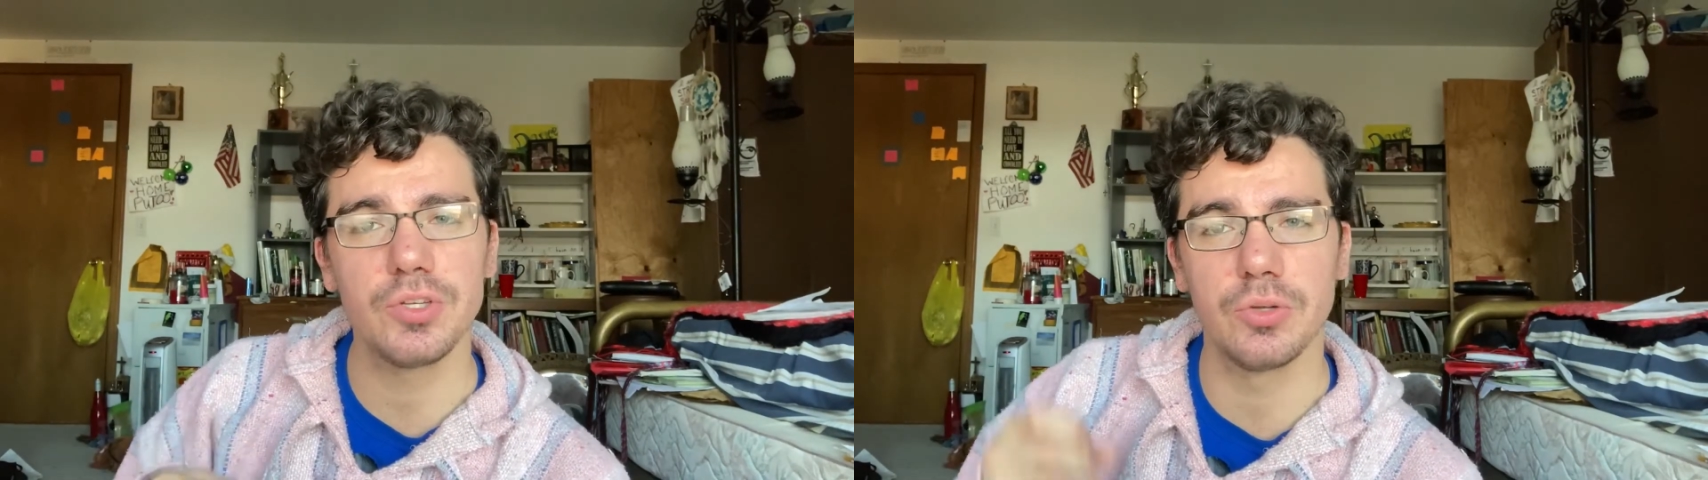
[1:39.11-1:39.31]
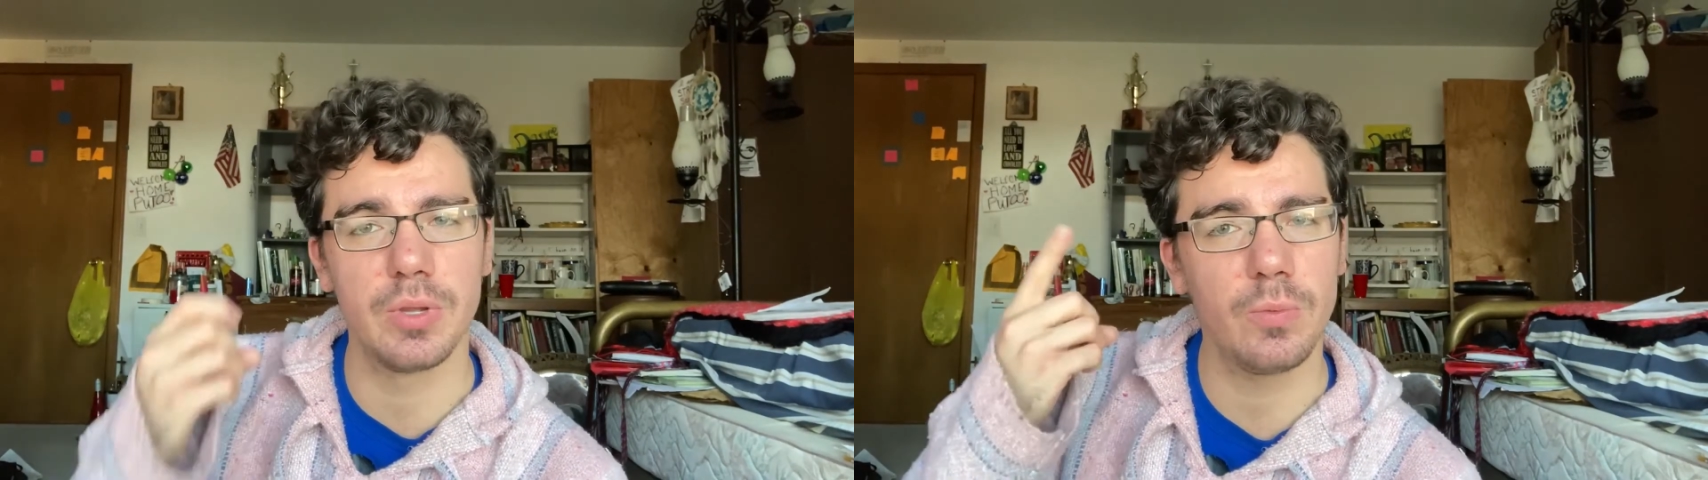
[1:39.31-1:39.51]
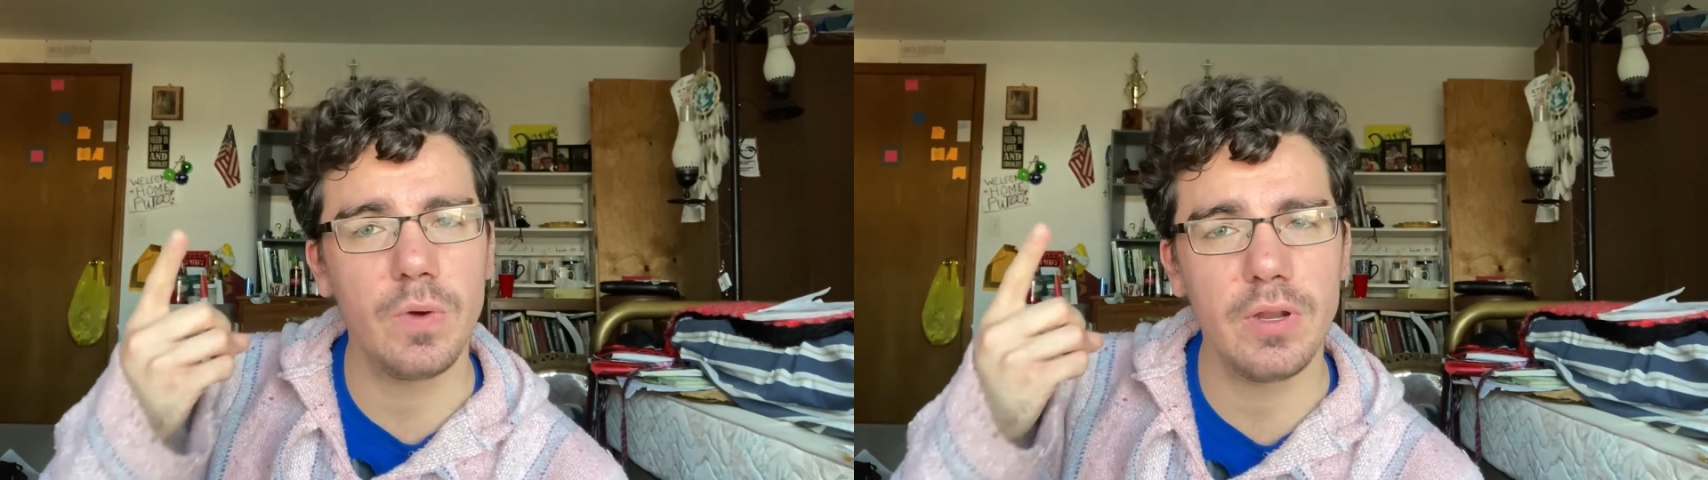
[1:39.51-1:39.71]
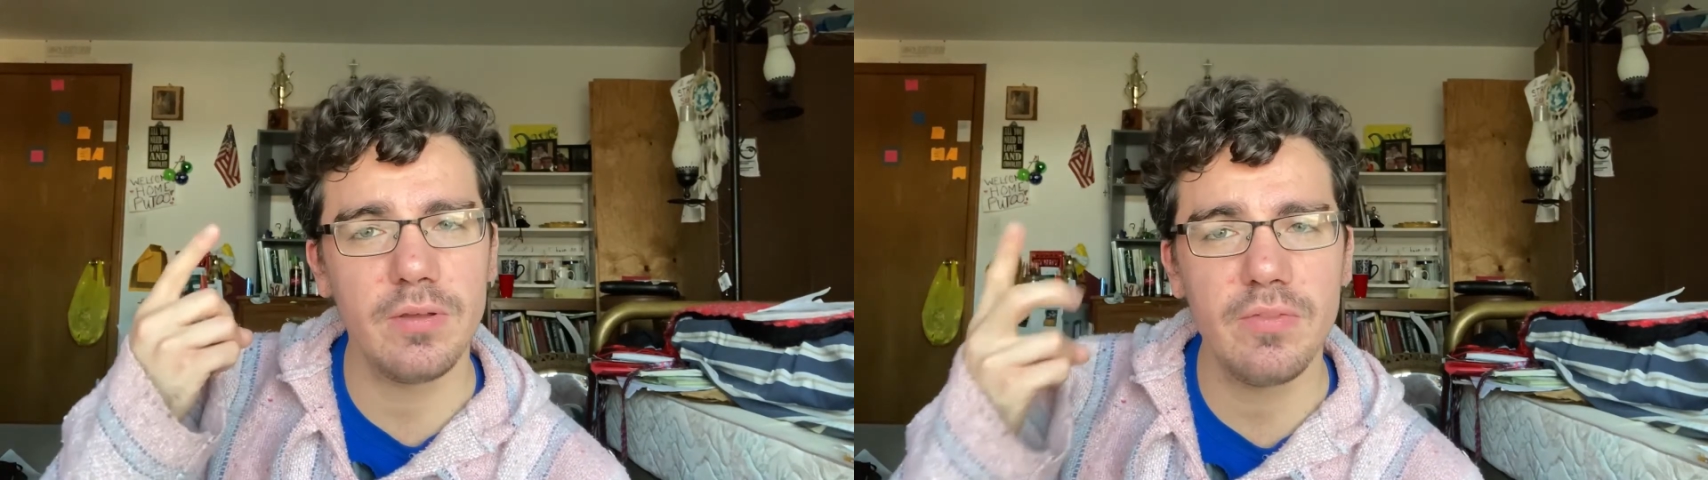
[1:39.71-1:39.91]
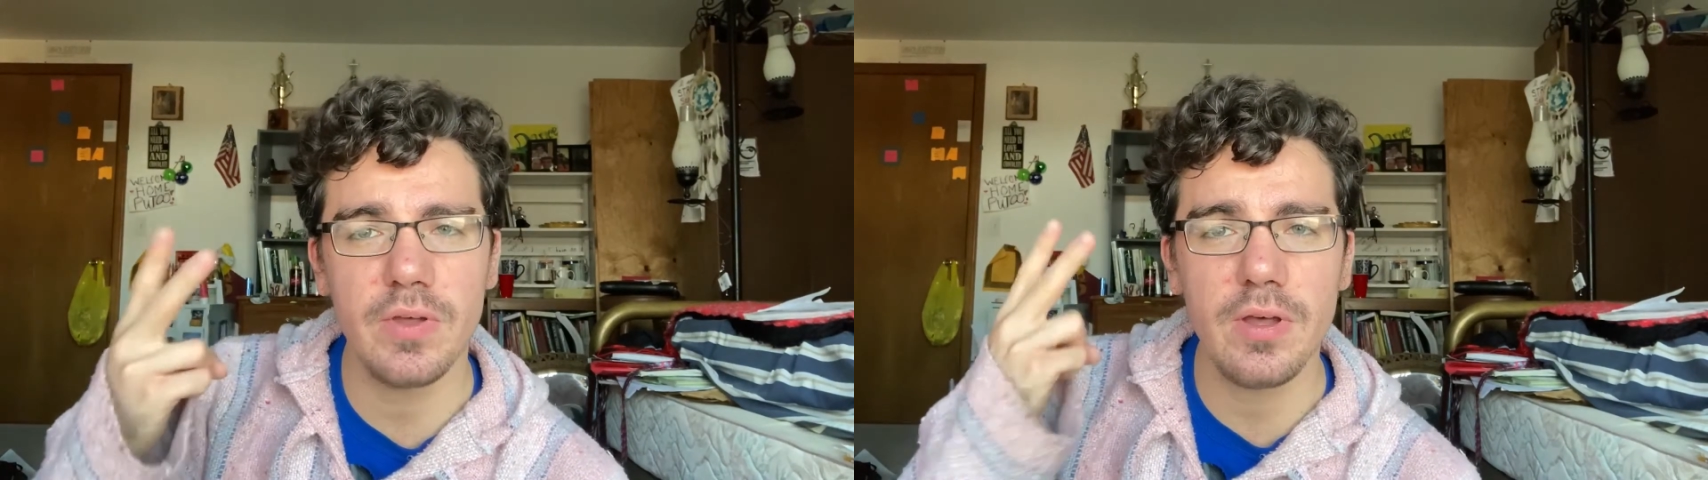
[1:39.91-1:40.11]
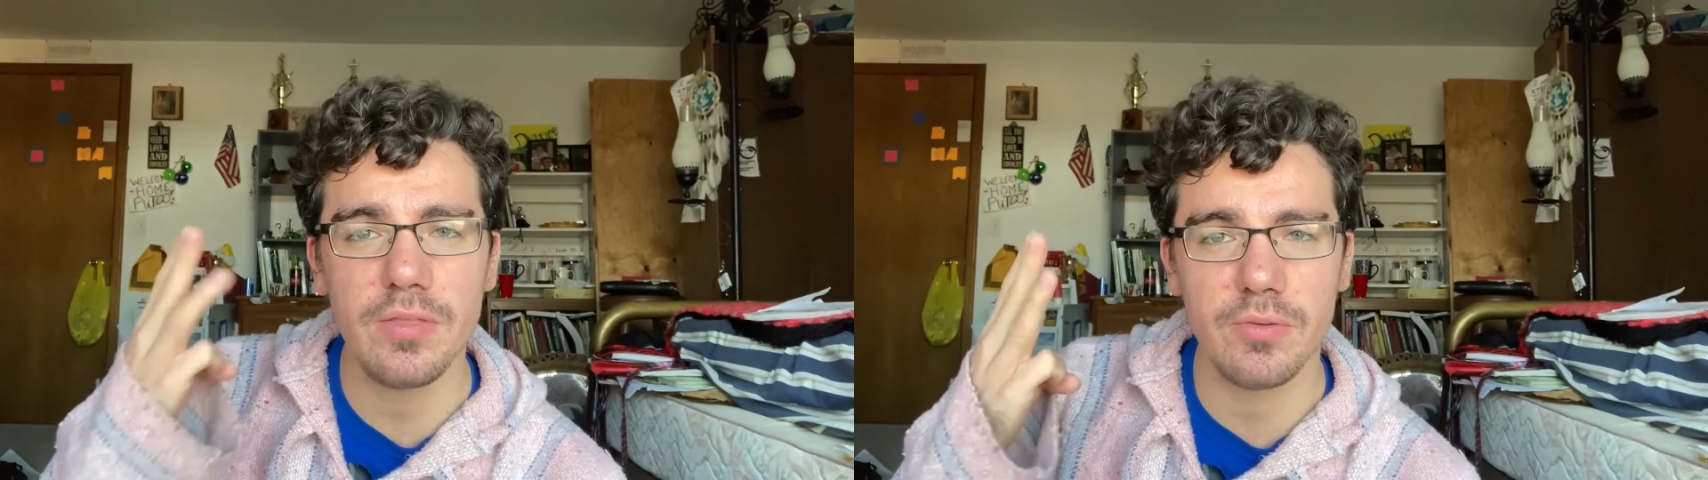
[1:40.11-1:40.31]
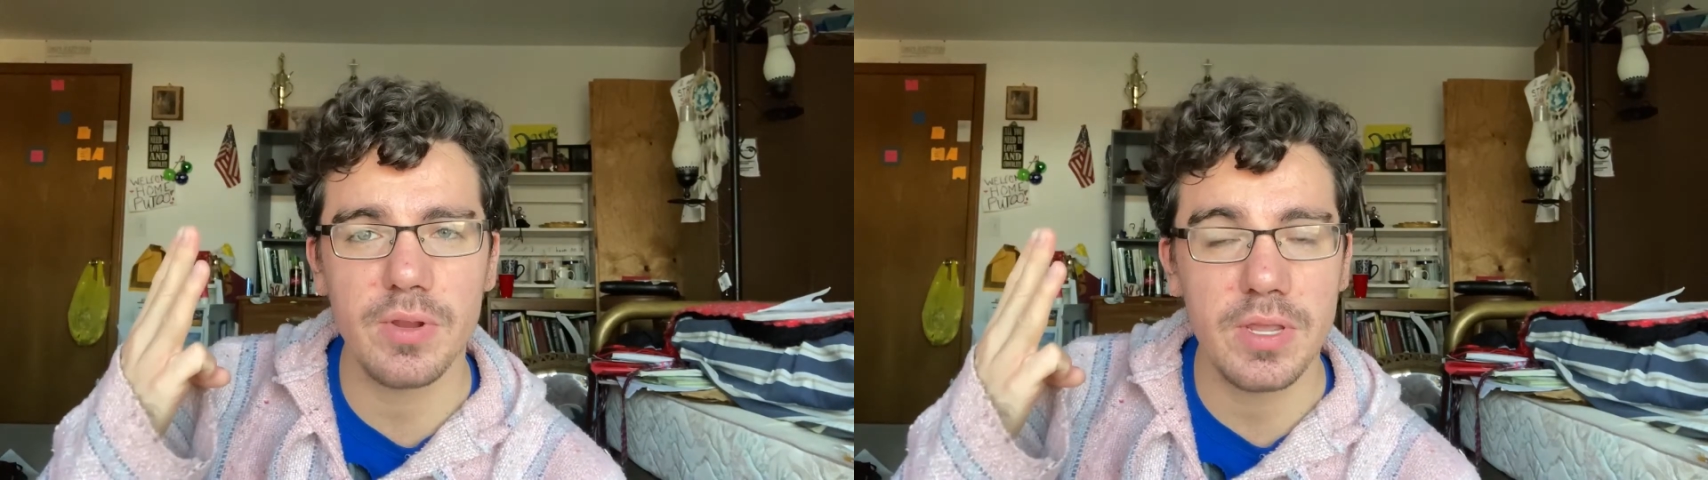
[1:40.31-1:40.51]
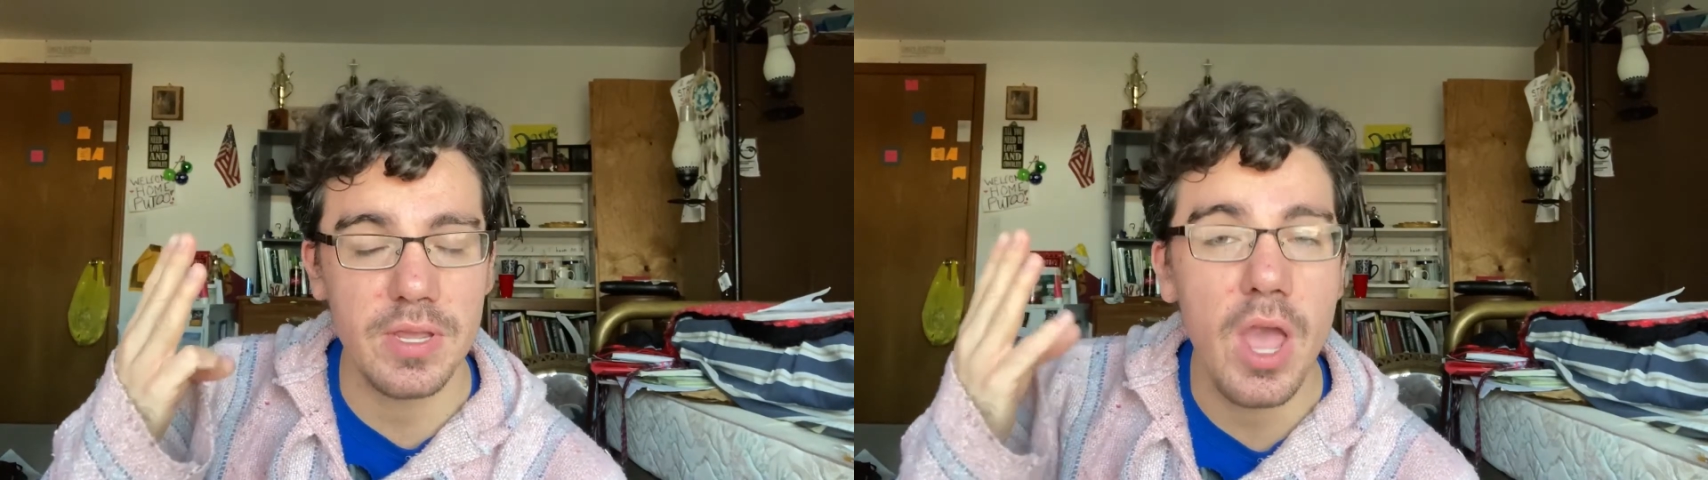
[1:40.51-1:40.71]
doing one of the
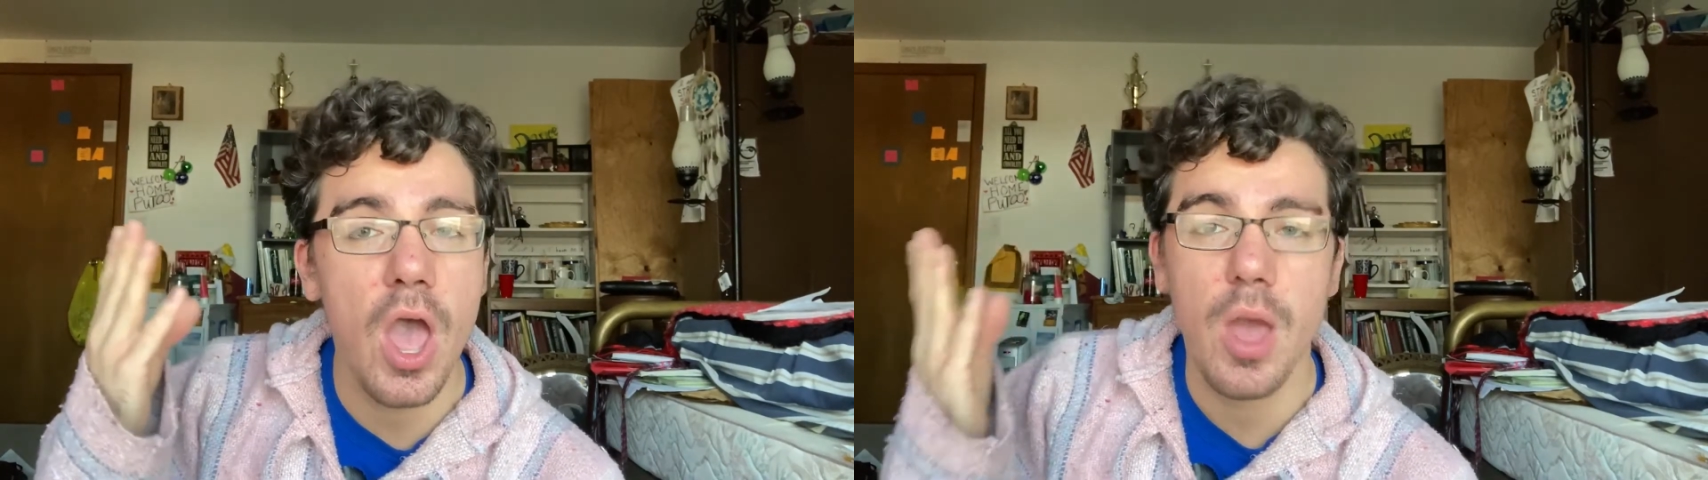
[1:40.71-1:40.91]
three.